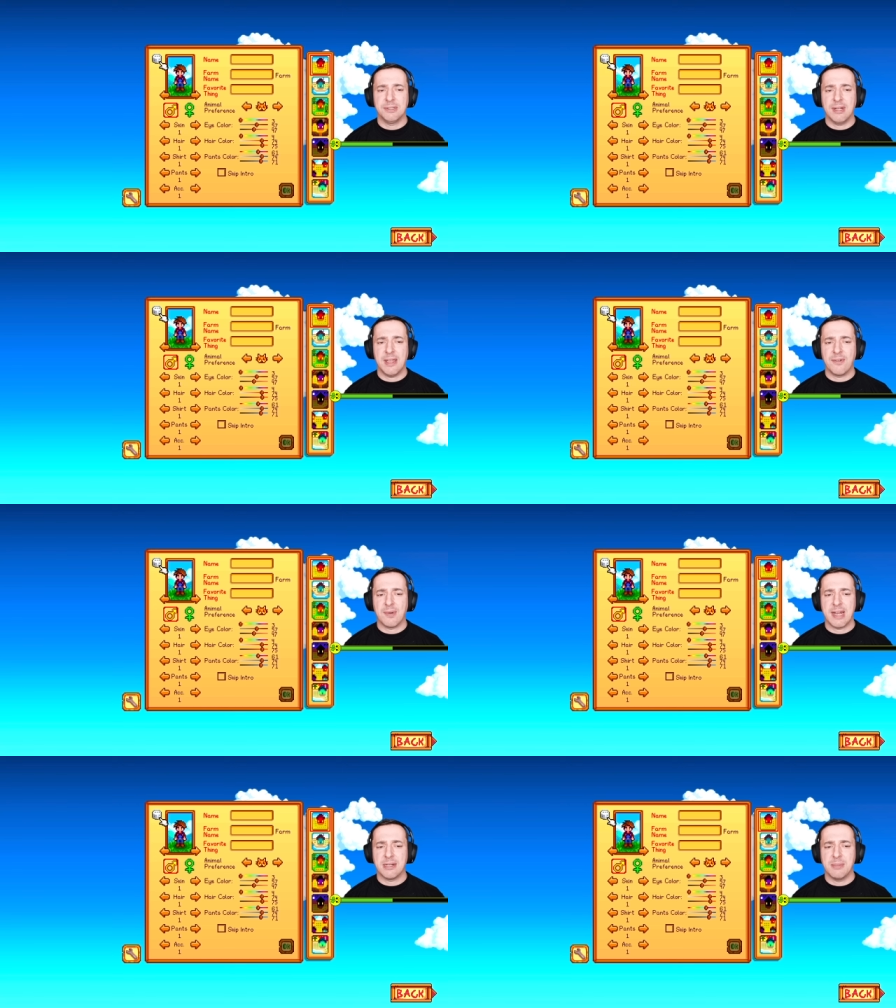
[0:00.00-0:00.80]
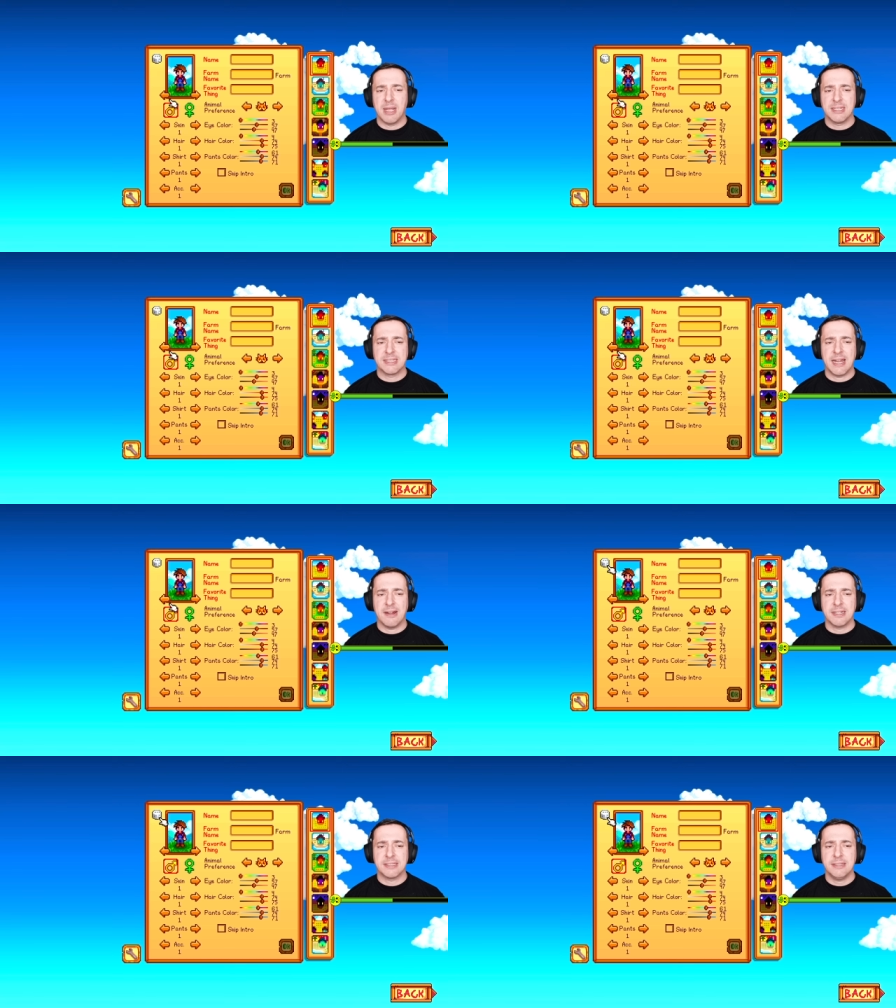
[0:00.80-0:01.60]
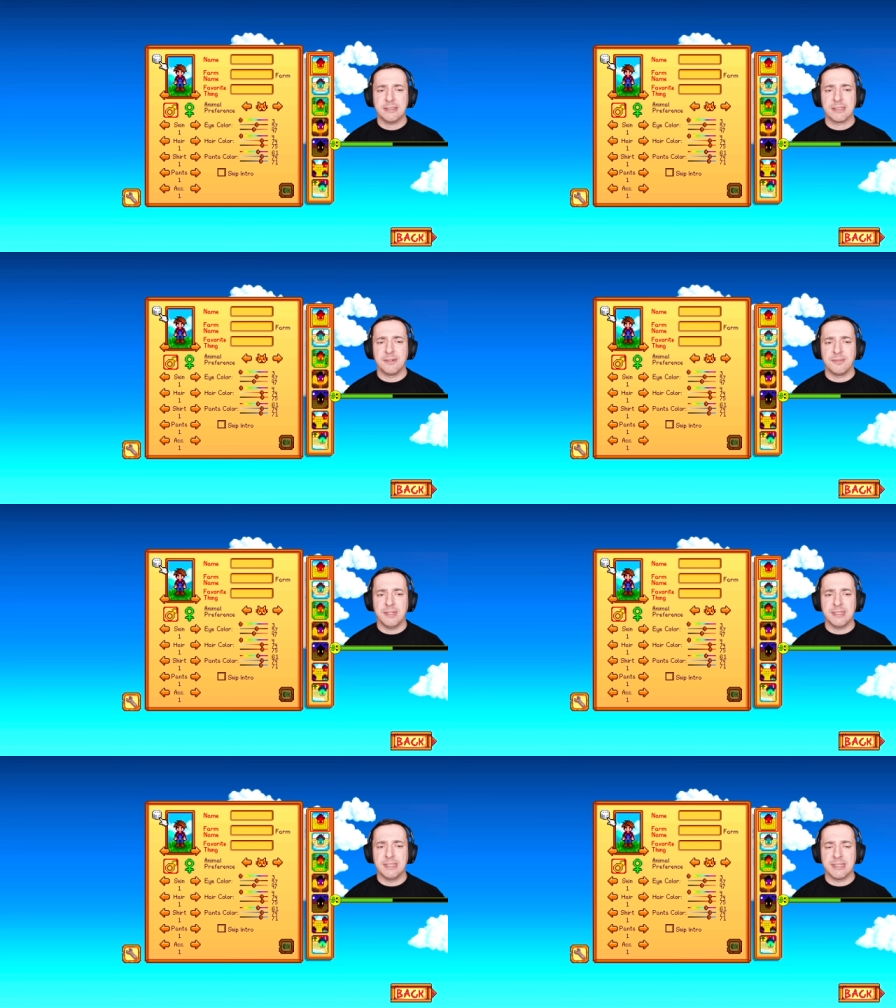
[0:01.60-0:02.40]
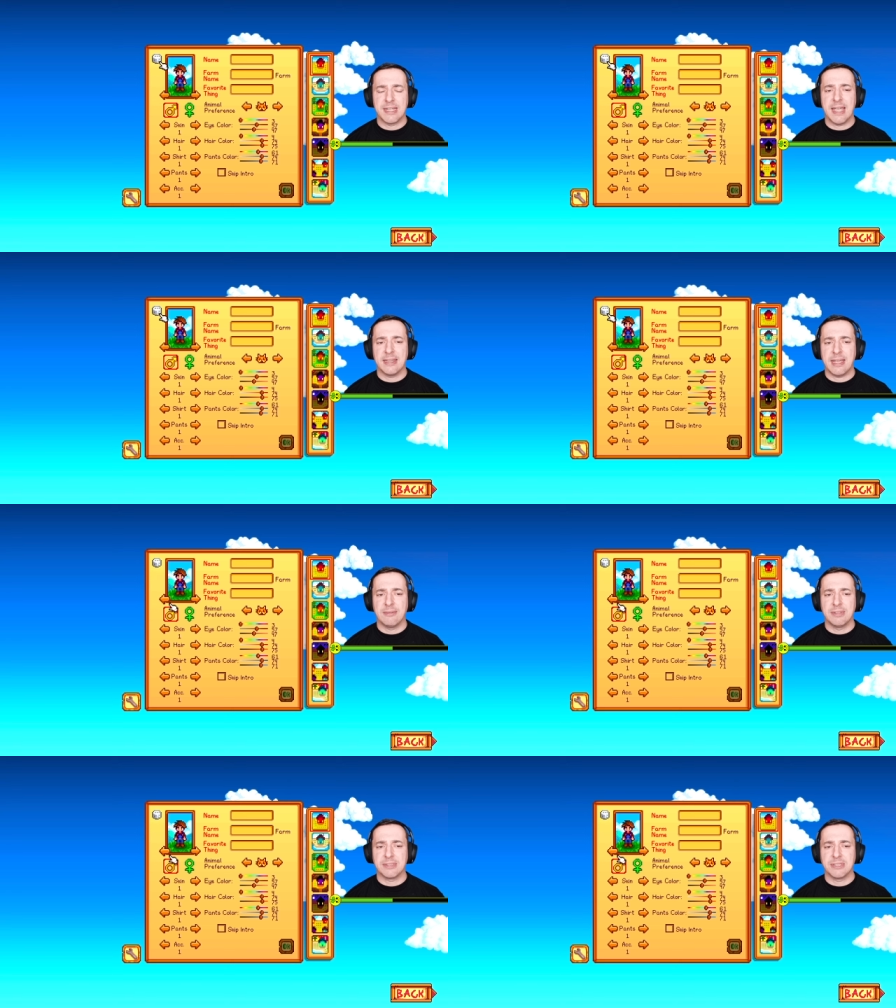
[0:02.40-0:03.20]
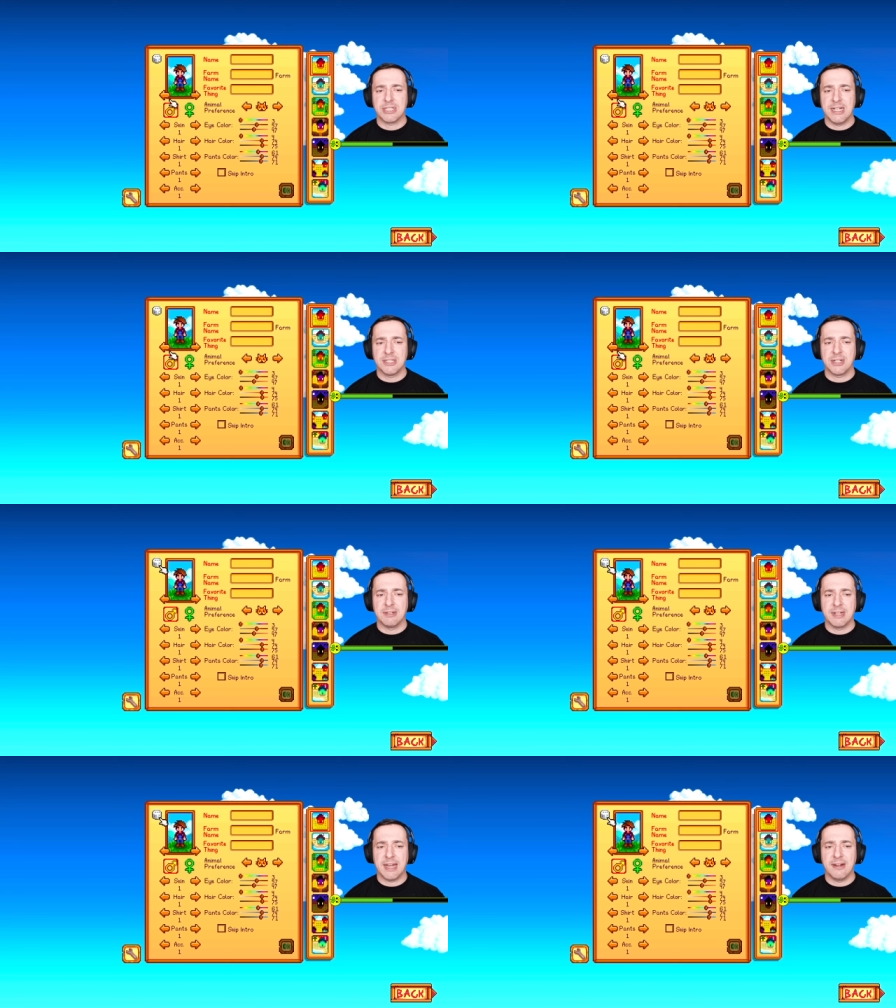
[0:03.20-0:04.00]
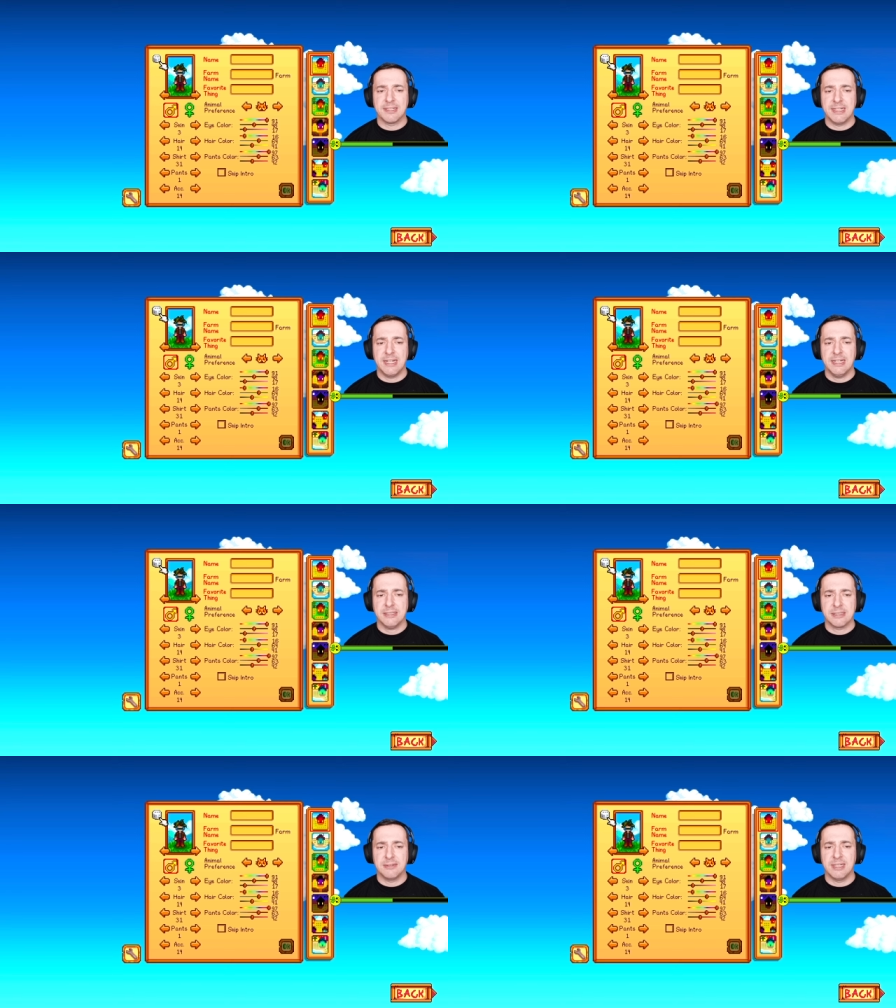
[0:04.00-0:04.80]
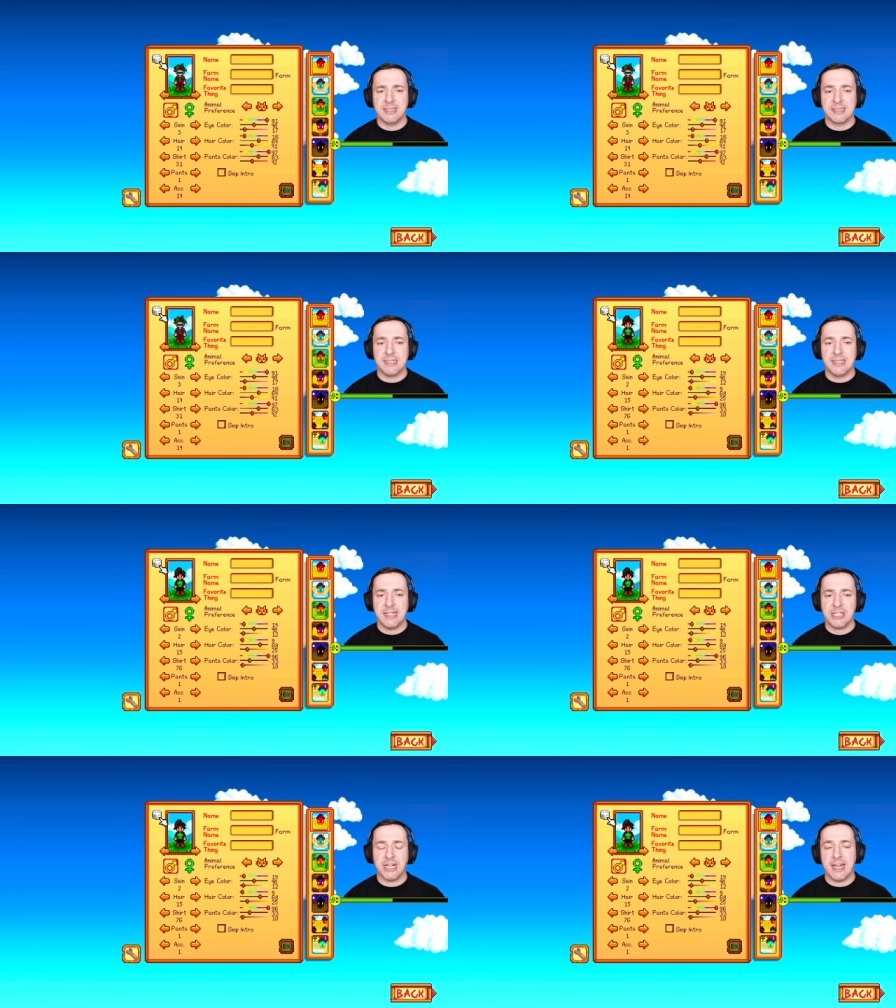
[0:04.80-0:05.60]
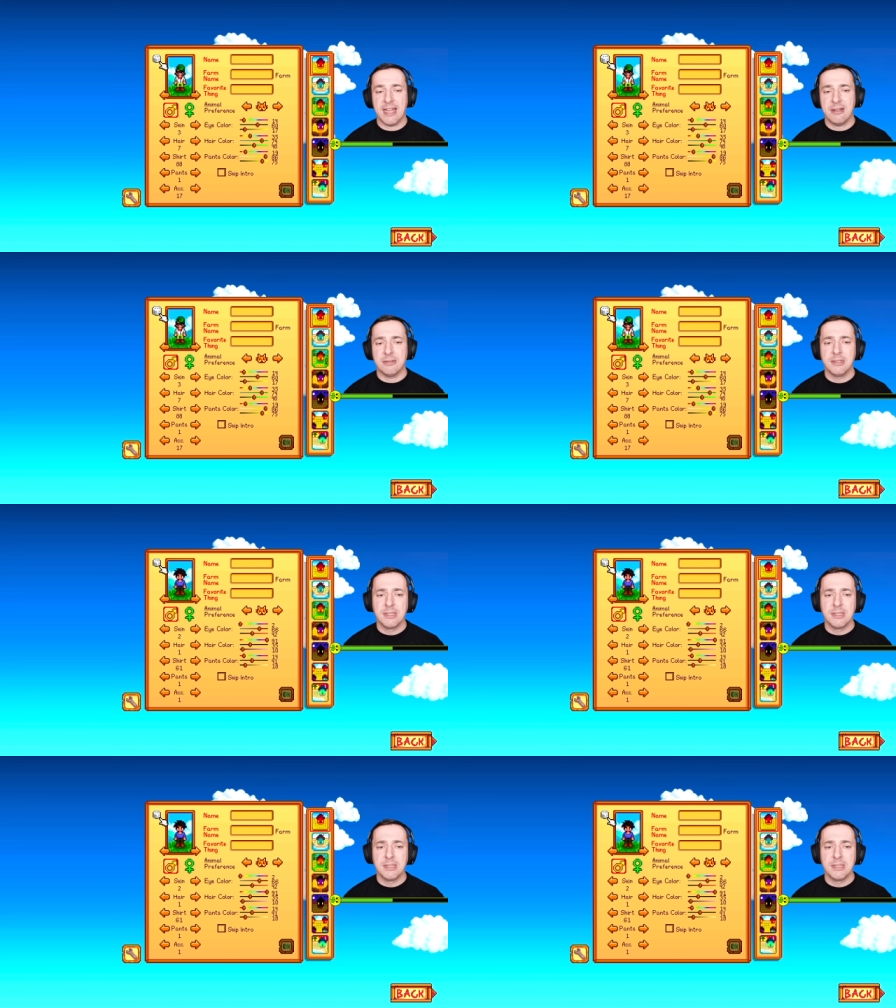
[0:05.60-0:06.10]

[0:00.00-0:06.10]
to have a randomized character. So if we did that, that would change our little character here. So we can see there, check it out.